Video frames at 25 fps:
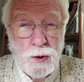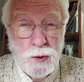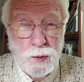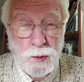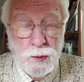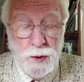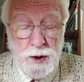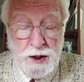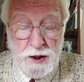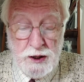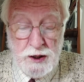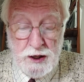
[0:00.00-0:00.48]

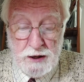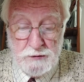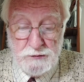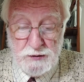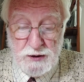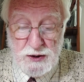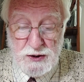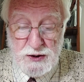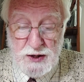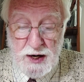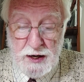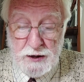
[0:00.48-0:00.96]
we never
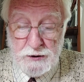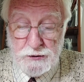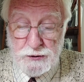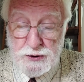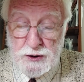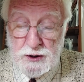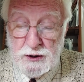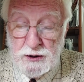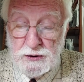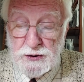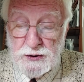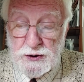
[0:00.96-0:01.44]
doubt
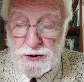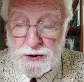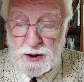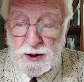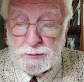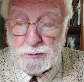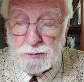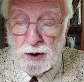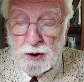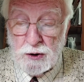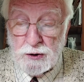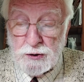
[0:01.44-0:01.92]
that the
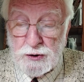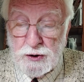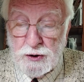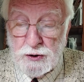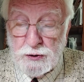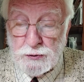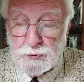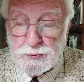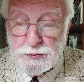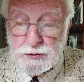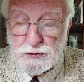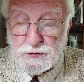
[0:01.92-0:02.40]

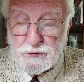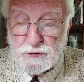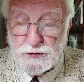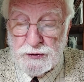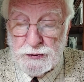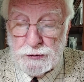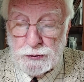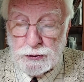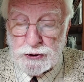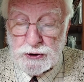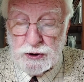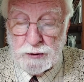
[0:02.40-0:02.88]
molecule's
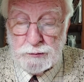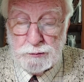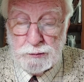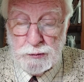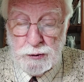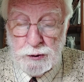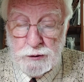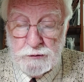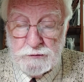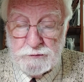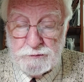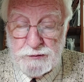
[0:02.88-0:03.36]
future
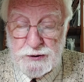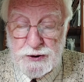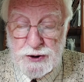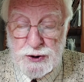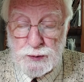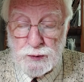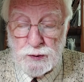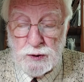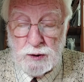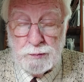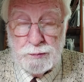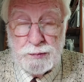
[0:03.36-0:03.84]

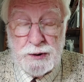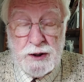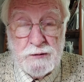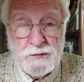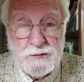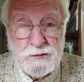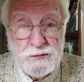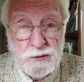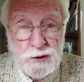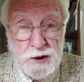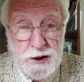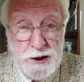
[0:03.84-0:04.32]
movements will be
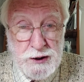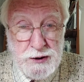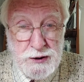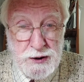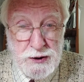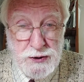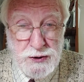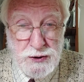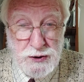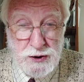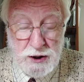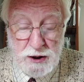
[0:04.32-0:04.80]
fully
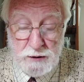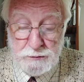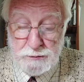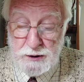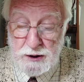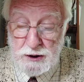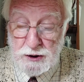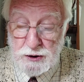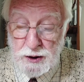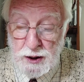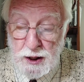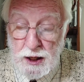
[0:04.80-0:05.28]

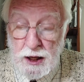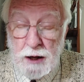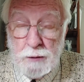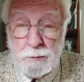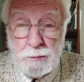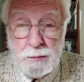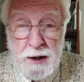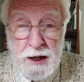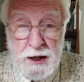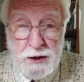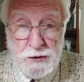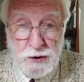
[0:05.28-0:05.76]
determined
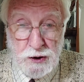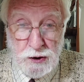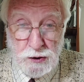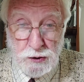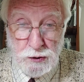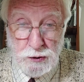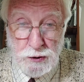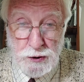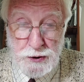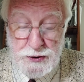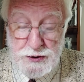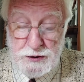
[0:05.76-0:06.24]
by the
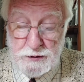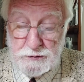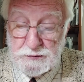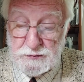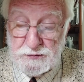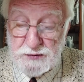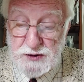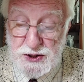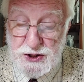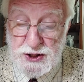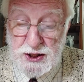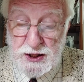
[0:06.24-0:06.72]
laws of
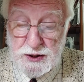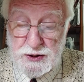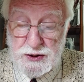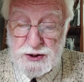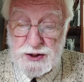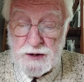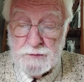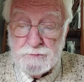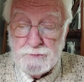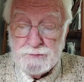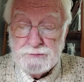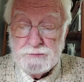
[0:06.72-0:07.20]

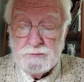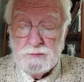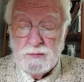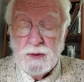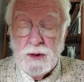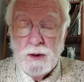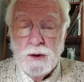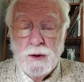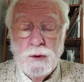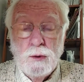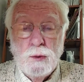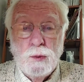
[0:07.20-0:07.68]
physics.
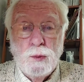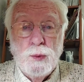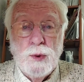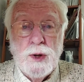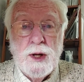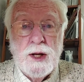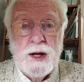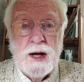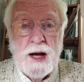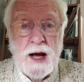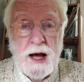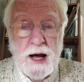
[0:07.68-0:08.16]

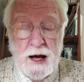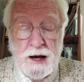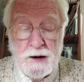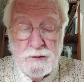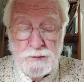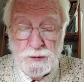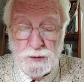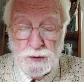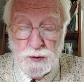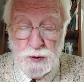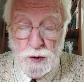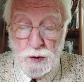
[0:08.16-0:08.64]
We
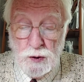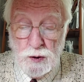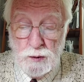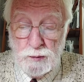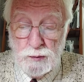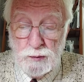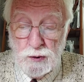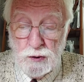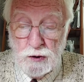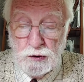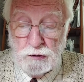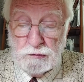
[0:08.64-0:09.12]
have no
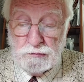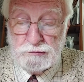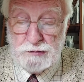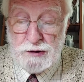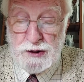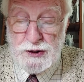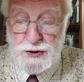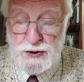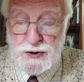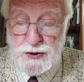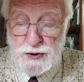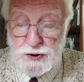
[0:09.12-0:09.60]
more
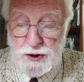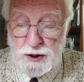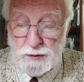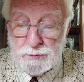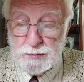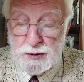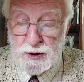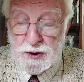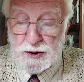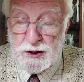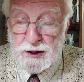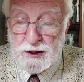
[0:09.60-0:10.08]
reason to
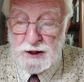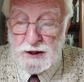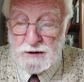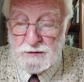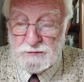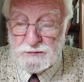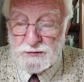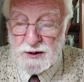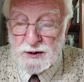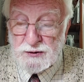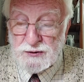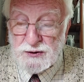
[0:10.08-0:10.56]

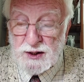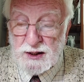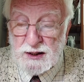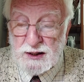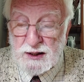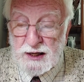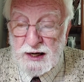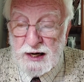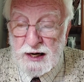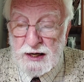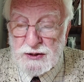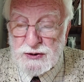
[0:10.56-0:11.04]
believe that the
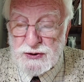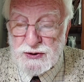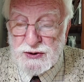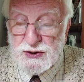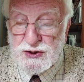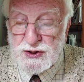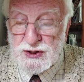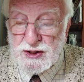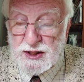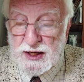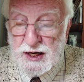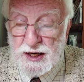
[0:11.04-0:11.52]

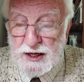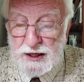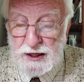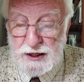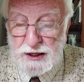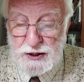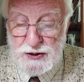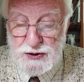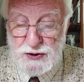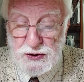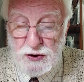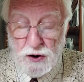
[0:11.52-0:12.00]

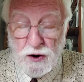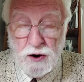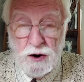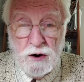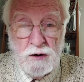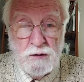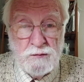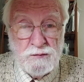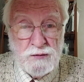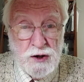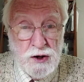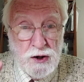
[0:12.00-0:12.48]
cascades
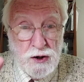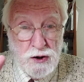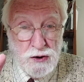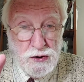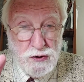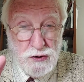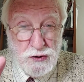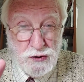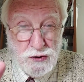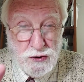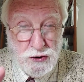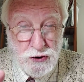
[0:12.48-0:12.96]
of
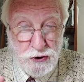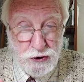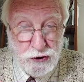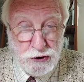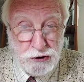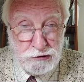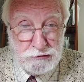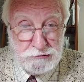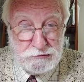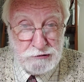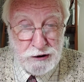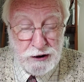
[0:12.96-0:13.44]

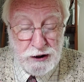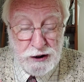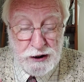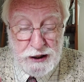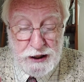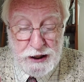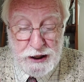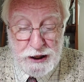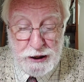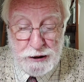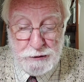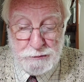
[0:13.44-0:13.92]
neural
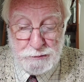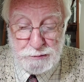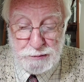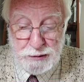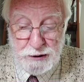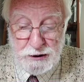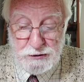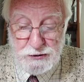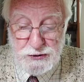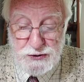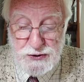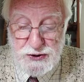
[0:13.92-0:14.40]

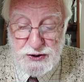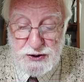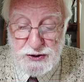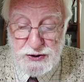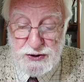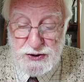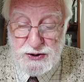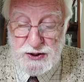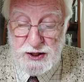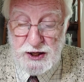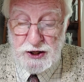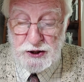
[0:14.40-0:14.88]

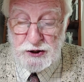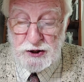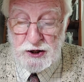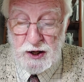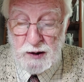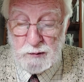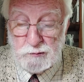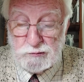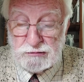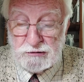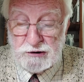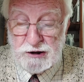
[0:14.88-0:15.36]
impulses in
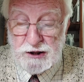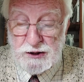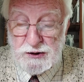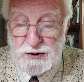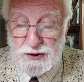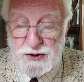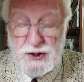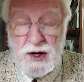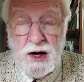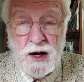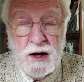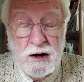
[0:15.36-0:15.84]
our
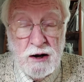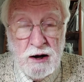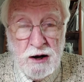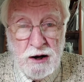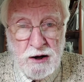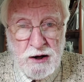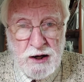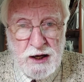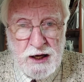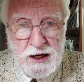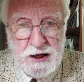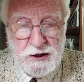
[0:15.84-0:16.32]
brains
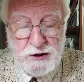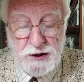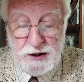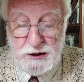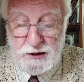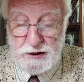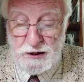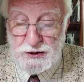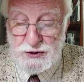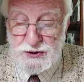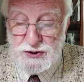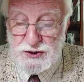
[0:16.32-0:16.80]
are any
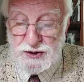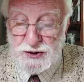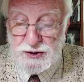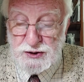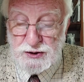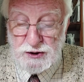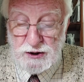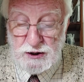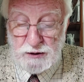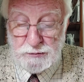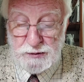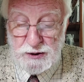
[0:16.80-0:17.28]
less
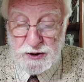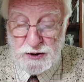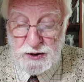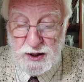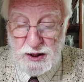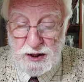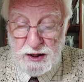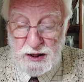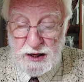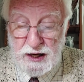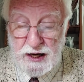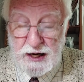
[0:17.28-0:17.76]
determined
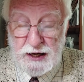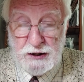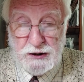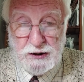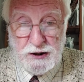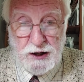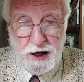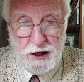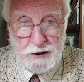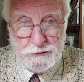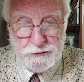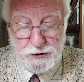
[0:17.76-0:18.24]

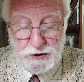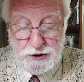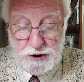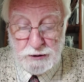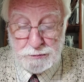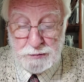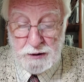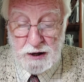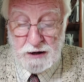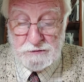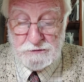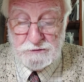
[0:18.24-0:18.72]
and
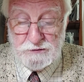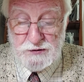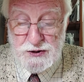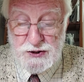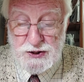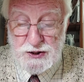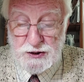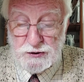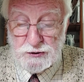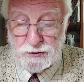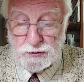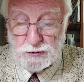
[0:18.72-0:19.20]
governed by
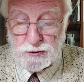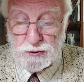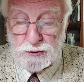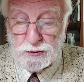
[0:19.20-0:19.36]
physical